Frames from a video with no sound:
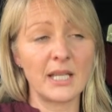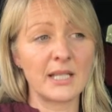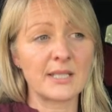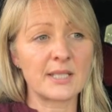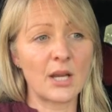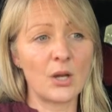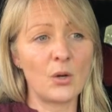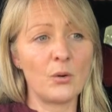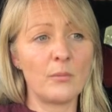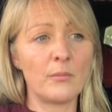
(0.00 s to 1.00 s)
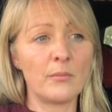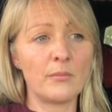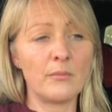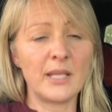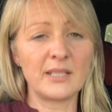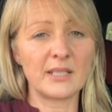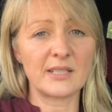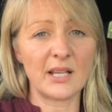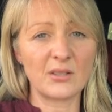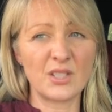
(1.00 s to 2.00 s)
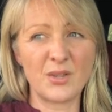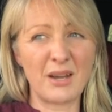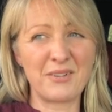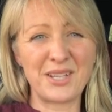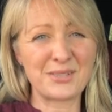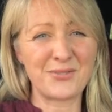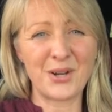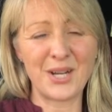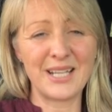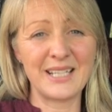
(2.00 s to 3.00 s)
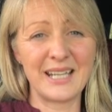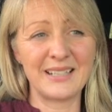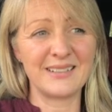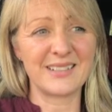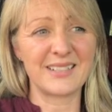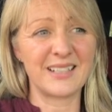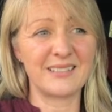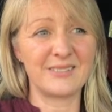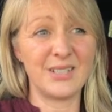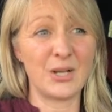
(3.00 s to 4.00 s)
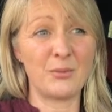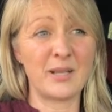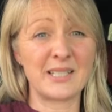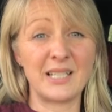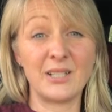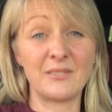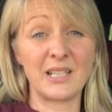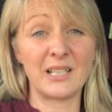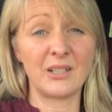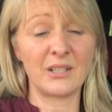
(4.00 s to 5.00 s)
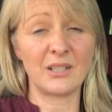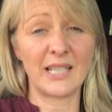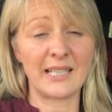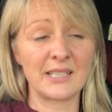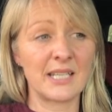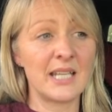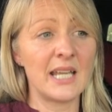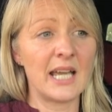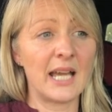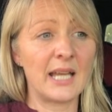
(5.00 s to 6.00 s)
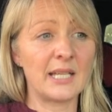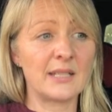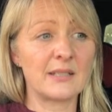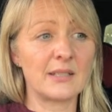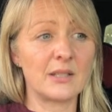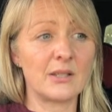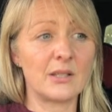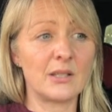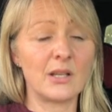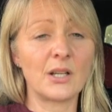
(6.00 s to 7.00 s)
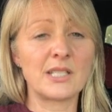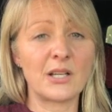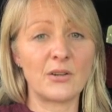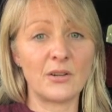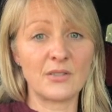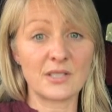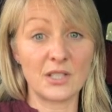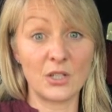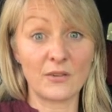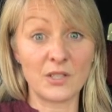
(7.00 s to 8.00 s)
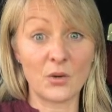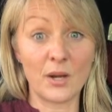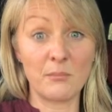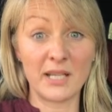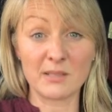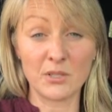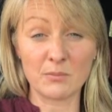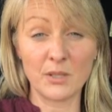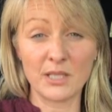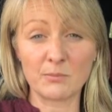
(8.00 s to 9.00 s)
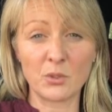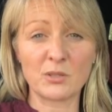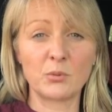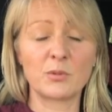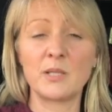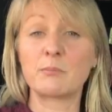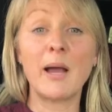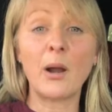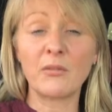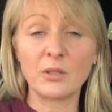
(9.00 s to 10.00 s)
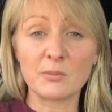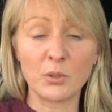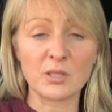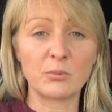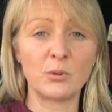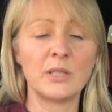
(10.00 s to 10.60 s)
So media tells you that everything's fine, and you know, basically living in la la land, and the idea is that you have to go out and make as much money as possible to be as powerful as possible,